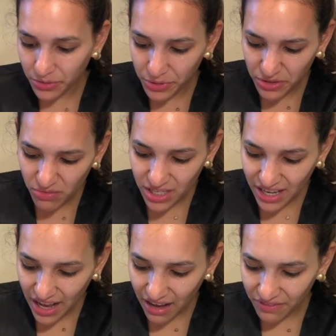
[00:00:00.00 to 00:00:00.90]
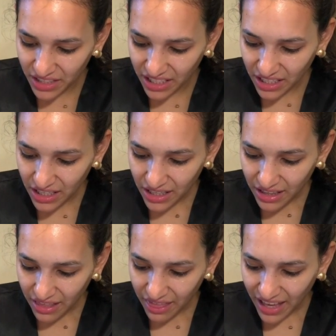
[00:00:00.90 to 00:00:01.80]
We don't want to have like
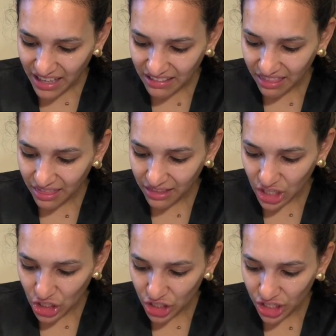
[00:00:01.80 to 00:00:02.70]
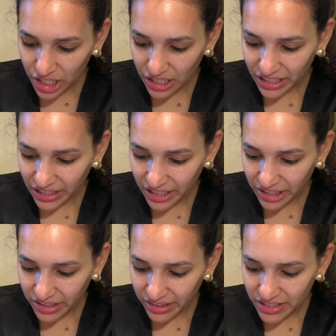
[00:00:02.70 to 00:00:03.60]
that thicker
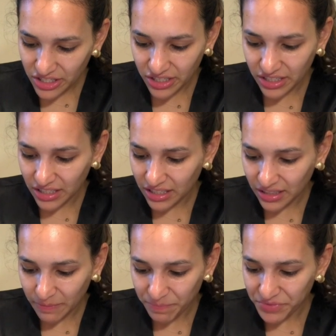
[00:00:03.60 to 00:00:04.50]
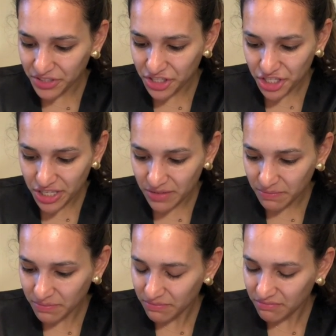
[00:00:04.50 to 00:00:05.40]
layer that's gonna like chip
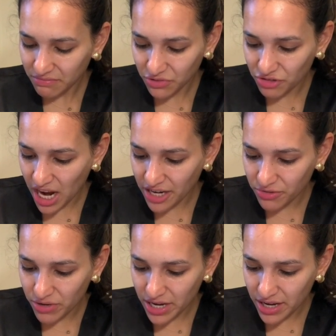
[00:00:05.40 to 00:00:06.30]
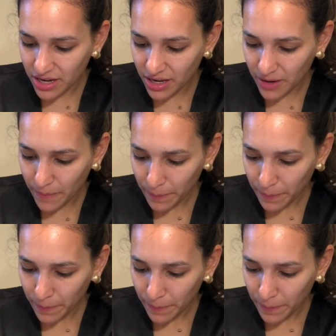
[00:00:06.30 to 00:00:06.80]
right away.